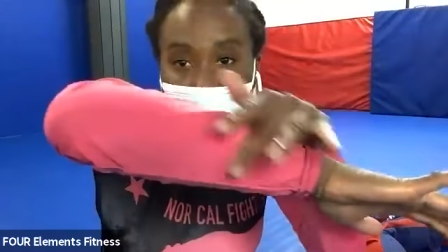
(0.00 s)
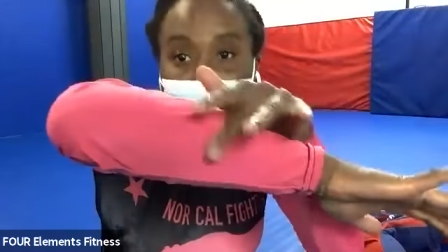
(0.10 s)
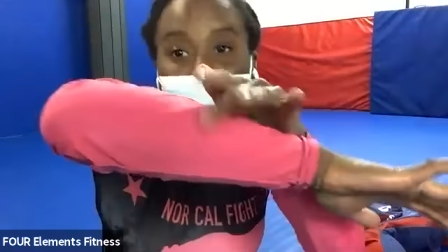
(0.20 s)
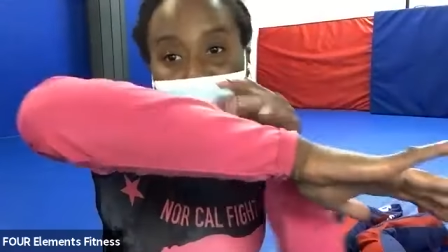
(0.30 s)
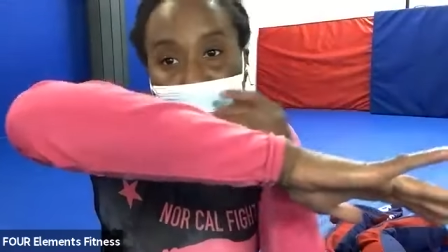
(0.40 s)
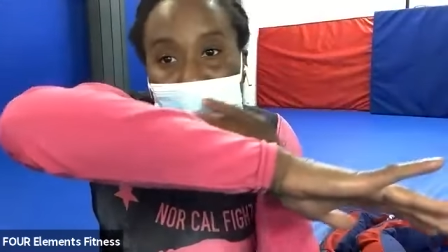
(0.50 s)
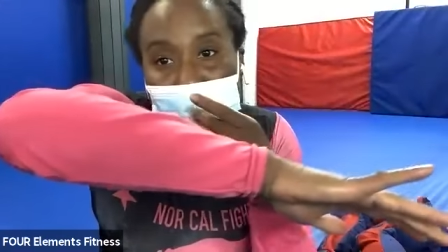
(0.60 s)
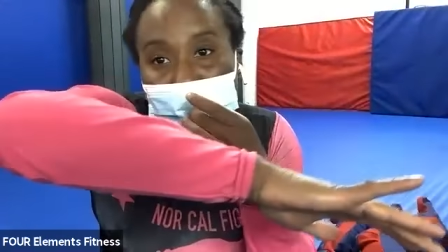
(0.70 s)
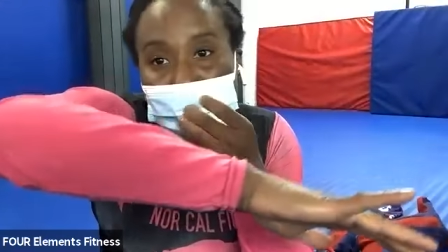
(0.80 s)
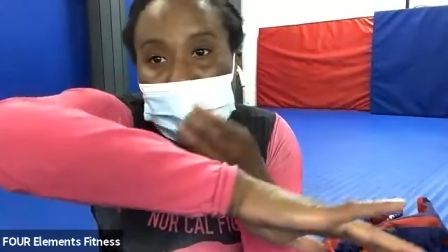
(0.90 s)
frame, you're
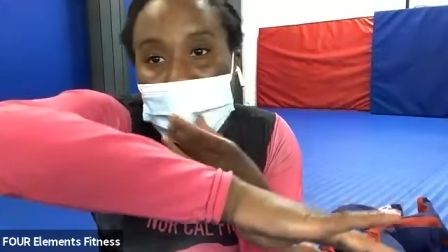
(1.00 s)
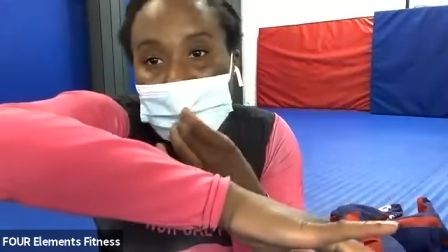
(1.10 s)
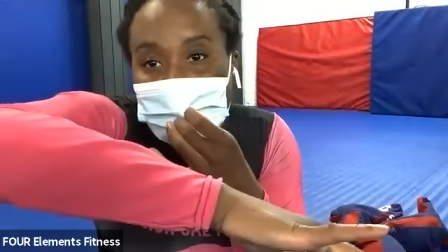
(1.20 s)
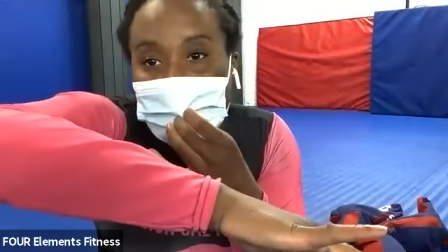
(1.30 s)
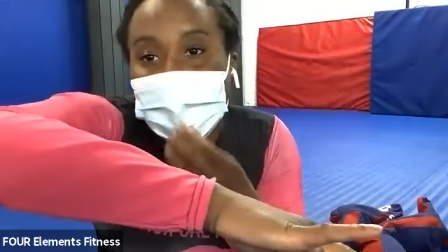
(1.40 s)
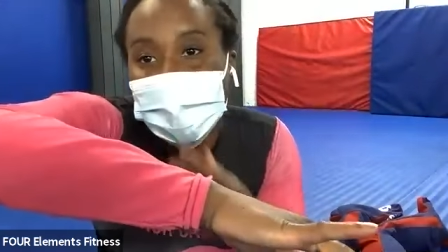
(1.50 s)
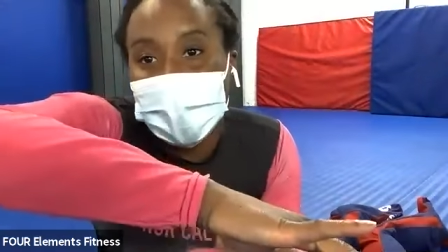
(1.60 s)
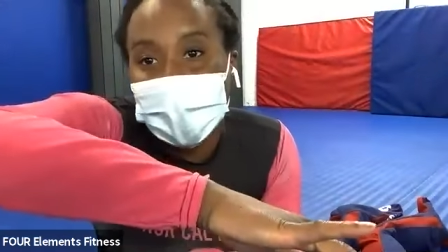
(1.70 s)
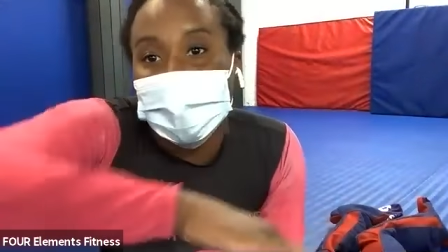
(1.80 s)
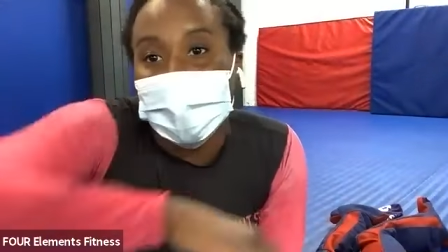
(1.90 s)
able to keep some of the
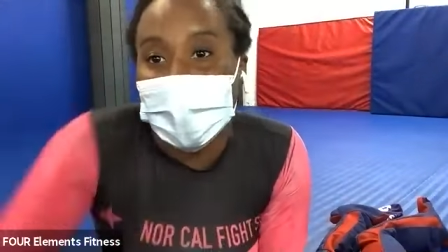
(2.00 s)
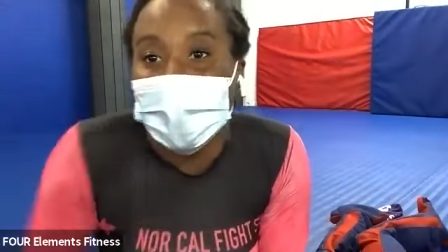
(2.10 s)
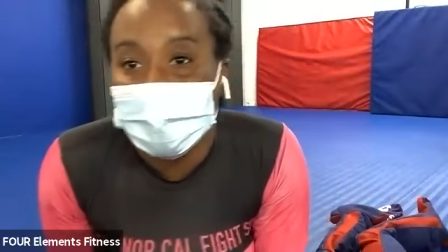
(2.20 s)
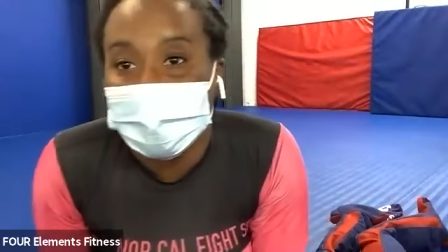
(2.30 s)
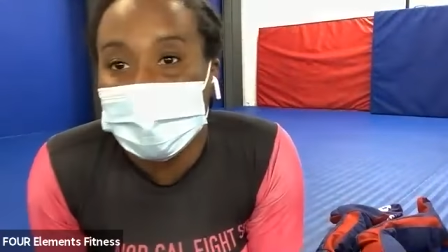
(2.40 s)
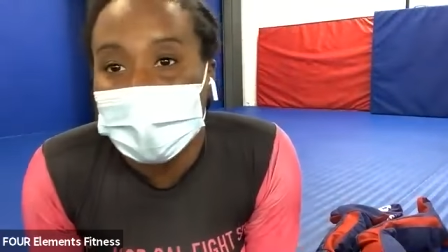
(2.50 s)
pressure off?